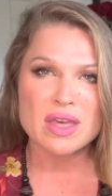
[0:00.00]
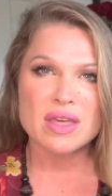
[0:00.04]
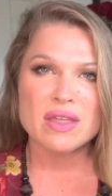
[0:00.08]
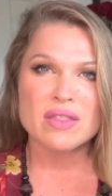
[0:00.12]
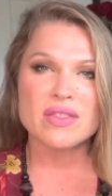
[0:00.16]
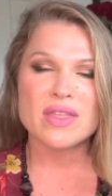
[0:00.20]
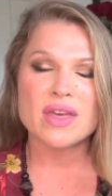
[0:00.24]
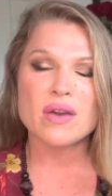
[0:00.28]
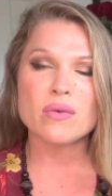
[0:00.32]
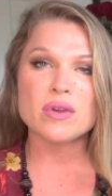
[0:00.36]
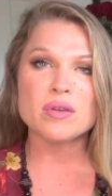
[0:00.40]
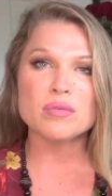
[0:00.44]

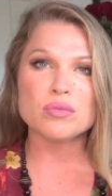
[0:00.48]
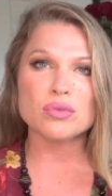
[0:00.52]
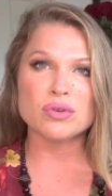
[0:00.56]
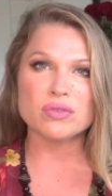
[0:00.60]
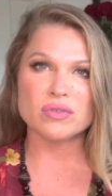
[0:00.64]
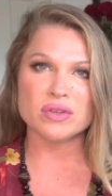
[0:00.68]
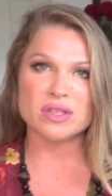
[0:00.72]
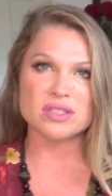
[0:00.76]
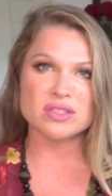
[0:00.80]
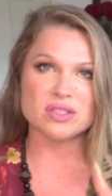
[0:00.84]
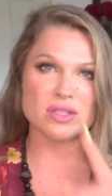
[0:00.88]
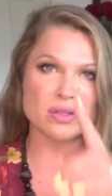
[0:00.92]
Then we move
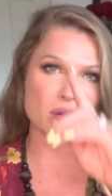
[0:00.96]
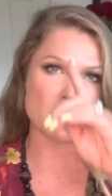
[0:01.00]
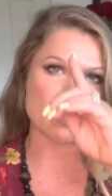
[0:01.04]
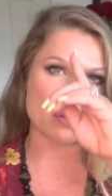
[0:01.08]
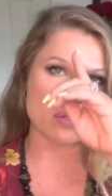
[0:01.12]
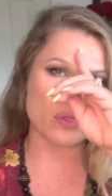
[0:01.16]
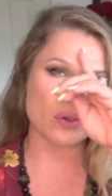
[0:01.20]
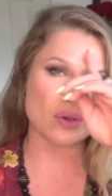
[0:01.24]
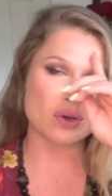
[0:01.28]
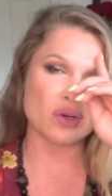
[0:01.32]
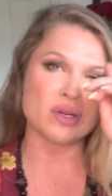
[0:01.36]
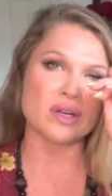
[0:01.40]
into the
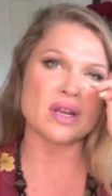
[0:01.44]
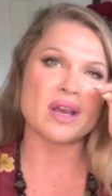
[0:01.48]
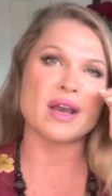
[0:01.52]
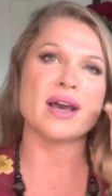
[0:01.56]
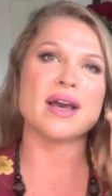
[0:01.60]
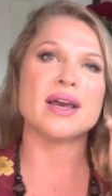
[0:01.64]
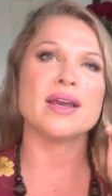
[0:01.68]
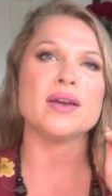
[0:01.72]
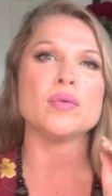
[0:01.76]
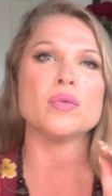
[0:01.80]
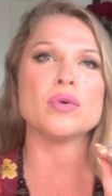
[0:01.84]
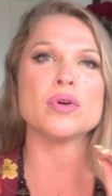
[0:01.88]
third
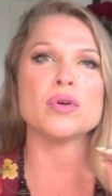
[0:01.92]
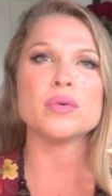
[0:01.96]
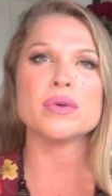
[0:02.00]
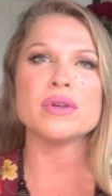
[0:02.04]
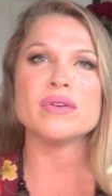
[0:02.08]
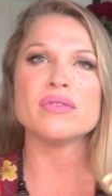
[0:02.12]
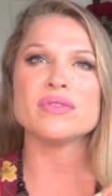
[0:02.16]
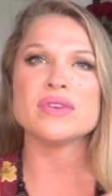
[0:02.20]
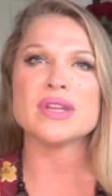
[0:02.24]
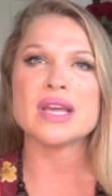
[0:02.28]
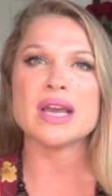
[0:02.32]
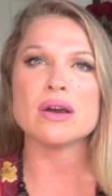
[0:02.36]
eye where
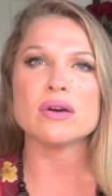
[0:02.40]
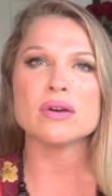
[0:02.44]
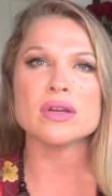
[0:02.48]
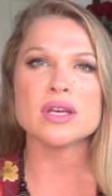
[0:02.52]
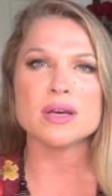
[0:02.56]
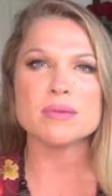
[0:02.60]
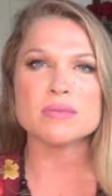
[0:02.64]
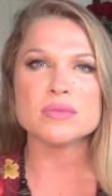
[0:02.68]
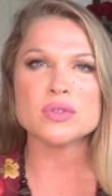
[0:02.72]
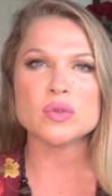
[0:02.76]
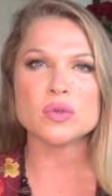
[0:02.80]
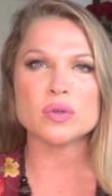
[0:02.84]
we've now
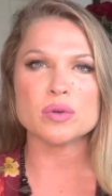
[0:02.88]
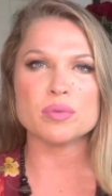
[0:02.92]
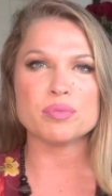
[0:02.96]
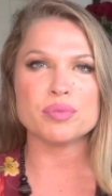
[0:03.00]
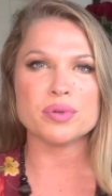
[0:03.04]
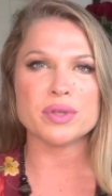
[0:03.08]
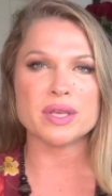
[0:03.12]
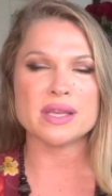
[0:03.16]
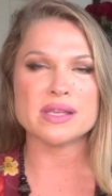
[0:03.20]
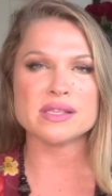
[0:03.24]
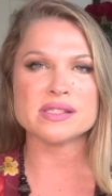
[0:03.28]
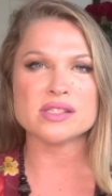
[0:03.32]
come to a
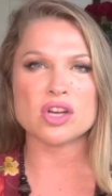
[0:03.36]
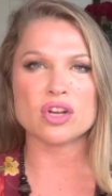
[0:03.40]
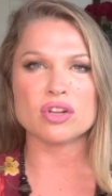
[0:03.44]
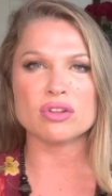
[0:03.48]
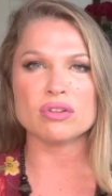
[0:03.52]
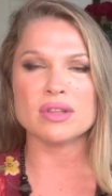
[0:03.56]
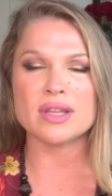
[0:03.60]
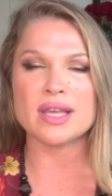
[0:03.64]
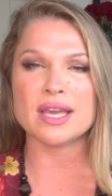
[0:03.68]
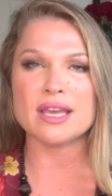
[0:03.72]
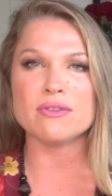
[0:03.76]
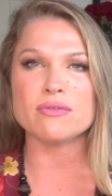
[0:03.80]
place our
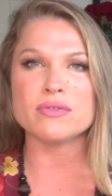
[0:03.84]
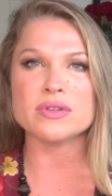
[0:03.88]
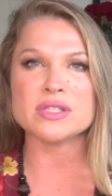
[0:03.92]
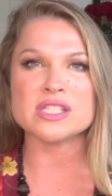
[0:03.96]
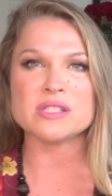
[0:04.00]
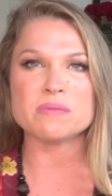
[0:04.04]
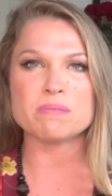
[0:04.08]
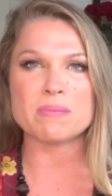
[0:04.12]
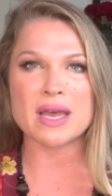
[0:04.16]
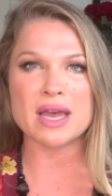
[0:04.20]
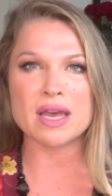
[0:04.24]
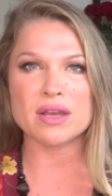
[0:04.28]
life
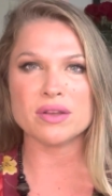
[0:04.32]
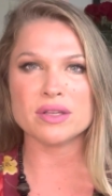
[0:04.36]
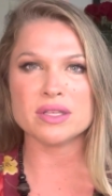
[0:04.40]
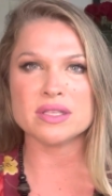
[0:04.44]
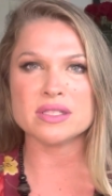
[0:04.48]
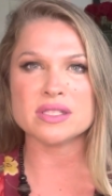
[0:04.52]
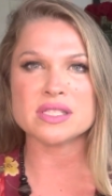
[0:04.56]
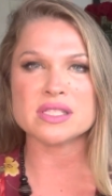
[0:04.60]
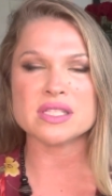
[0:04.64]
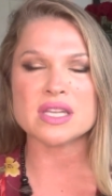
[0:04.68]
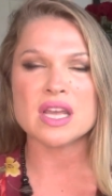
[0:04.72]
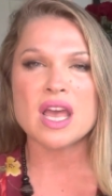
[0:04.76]
is
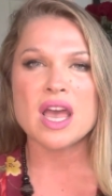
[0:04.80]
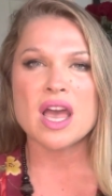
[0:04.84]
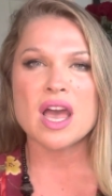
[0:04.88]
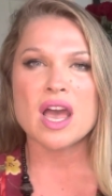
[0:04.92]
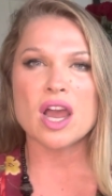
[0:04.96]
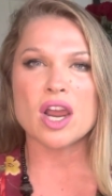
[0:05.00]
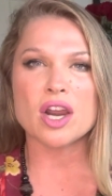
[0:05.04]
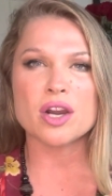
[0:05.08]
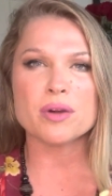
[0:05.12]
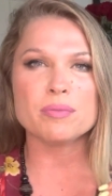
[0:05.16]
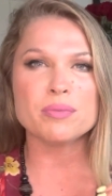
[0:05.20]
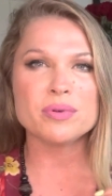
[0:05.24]
balanced,
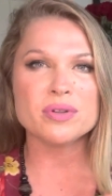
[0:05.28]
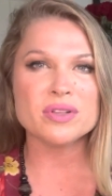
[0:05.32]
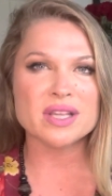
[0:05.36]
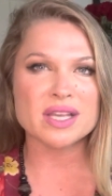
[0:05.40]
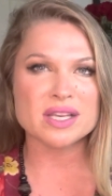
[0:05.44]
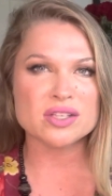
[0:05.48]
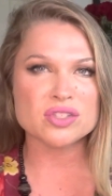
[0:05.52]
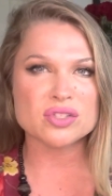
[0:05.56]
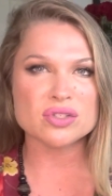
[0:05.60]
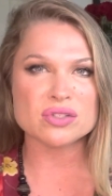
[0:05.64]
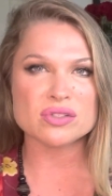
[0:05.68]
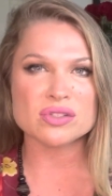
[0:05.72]
our
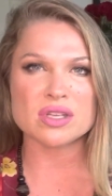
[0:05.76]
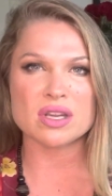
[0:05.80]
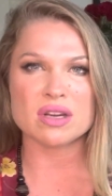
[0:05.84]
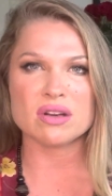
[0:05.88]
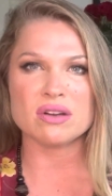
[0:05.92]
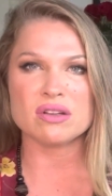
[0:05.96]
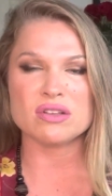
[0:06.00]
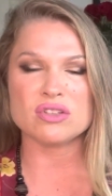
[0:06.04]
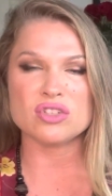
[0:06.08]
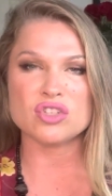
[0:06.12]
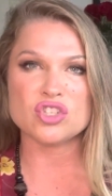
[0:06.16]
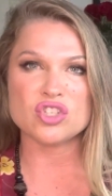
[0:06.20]
pleasures are
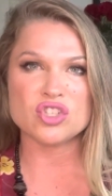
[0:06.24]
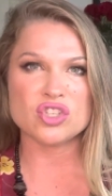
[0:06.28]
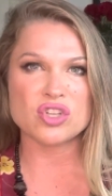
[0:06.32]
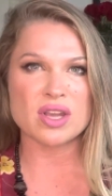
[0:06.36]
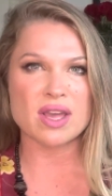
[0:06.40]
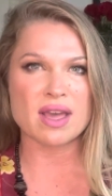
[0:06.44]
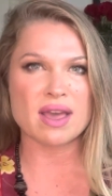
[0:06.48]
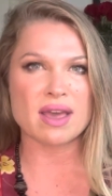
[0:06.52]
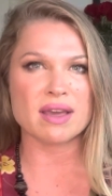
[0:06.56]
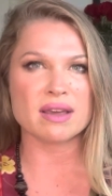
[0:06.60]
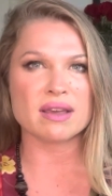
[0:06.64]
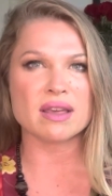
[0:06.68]
in
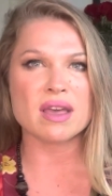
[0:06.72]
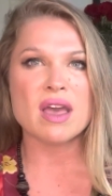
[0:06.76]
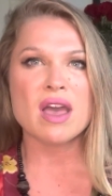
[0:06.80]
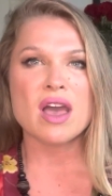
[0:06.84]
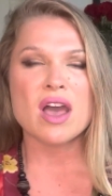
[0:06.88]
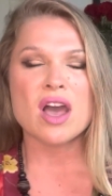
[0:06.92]
check